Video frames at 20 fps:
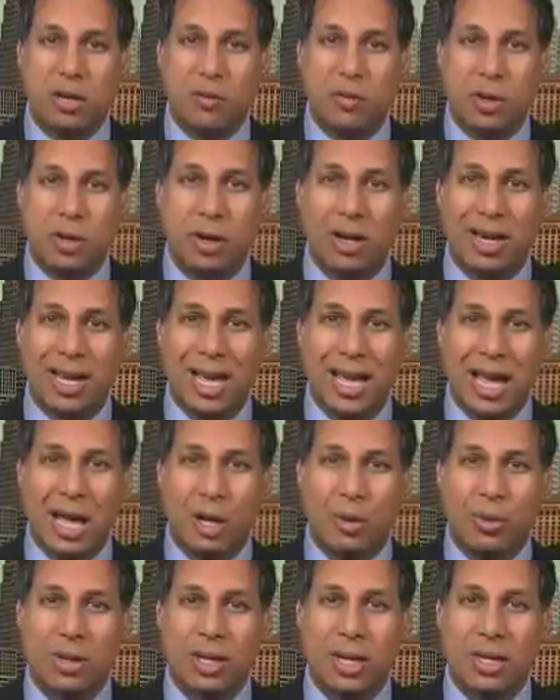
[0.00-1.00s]
to figure out how
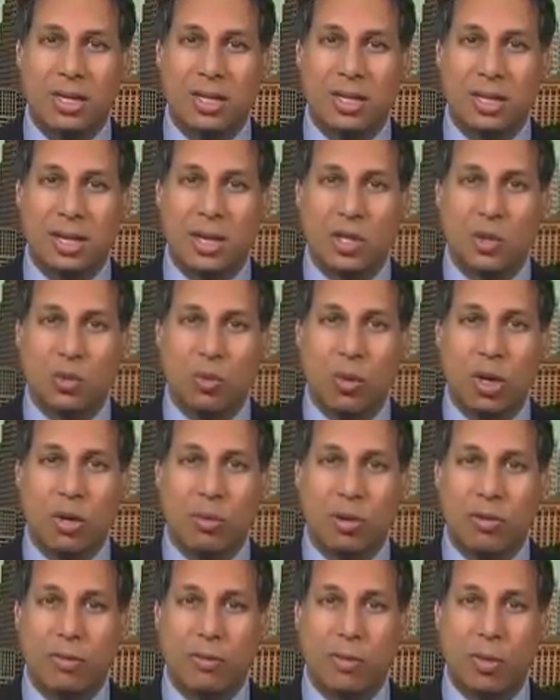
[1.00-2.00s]
do we get to yes, what are
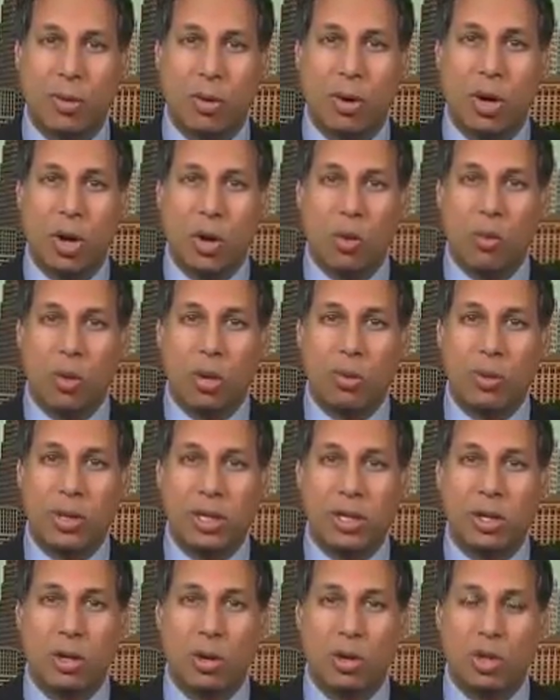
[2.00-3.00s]
we for, what are we
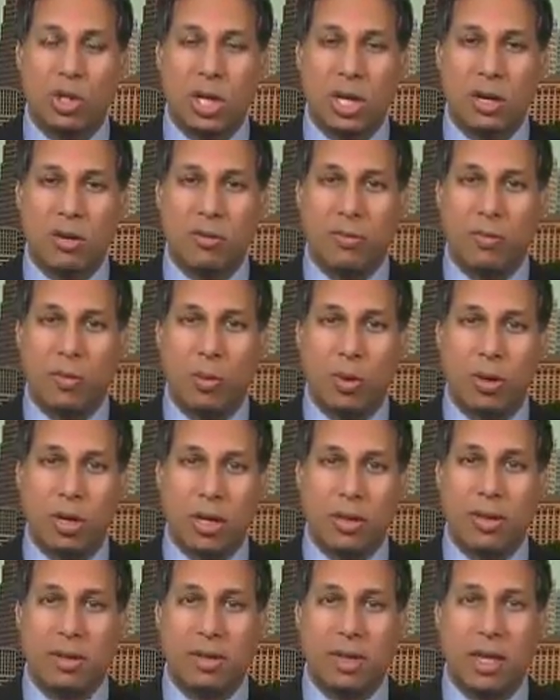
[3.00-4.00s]
negotiating for? And
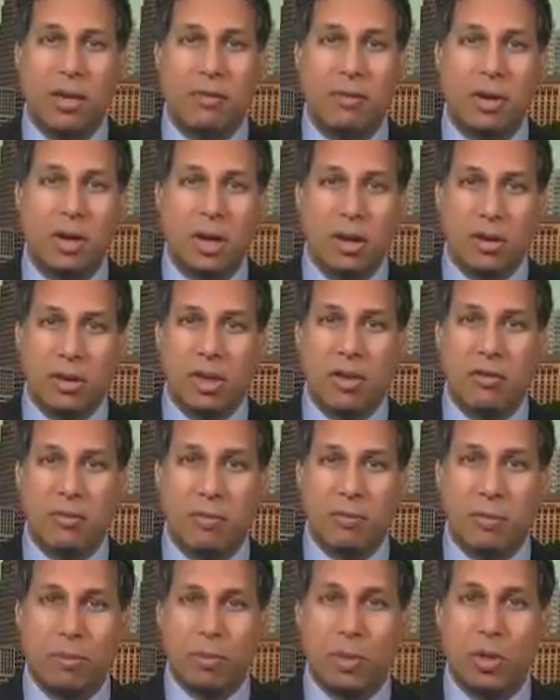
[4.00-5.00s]
I think they've
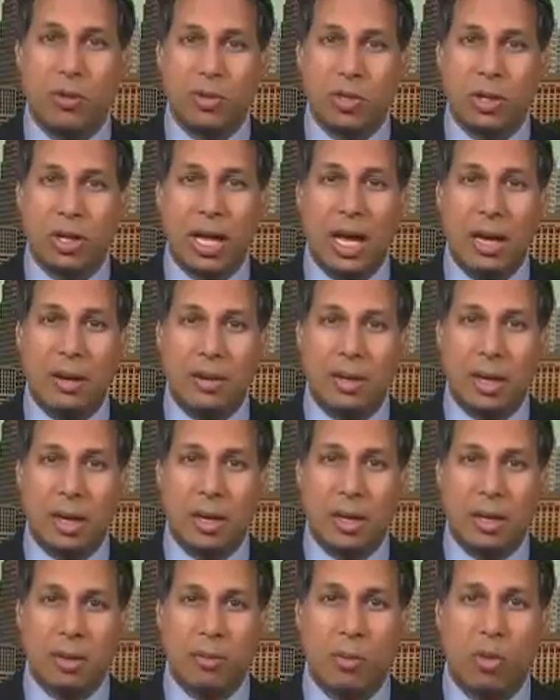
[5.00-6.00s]
moved a lot
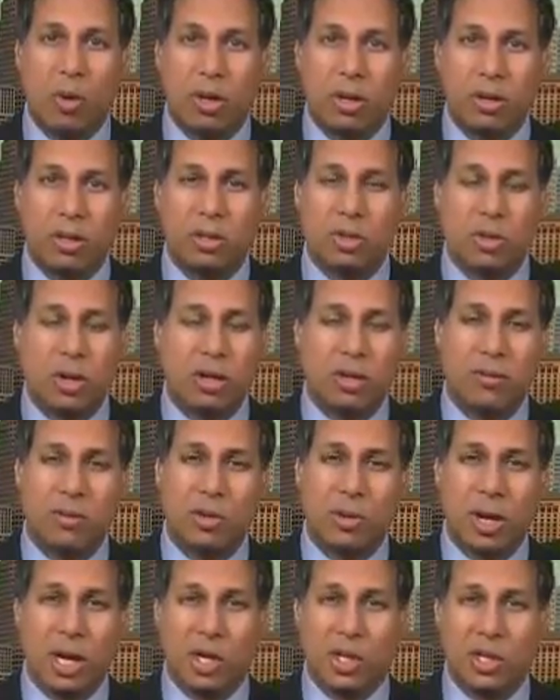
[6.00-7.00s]
in a more constructive
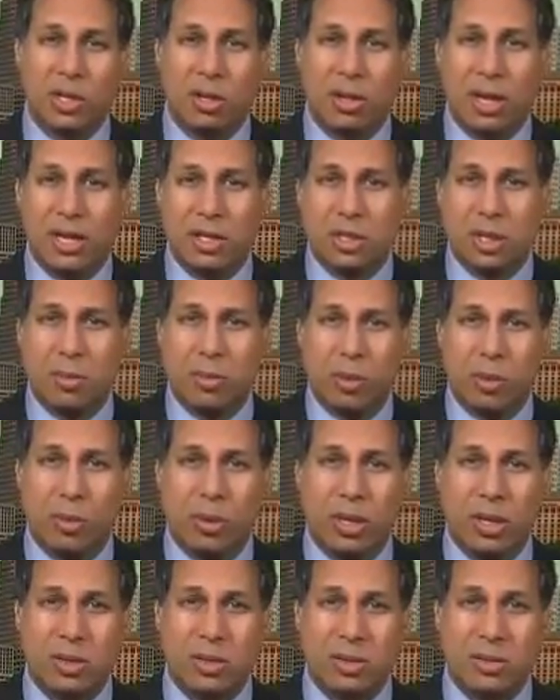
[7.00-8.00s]
direction the last couple of
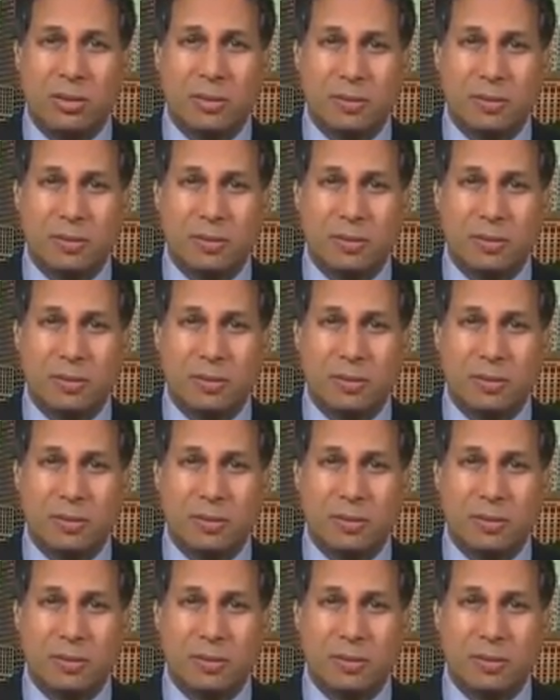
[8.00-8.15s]
weeks.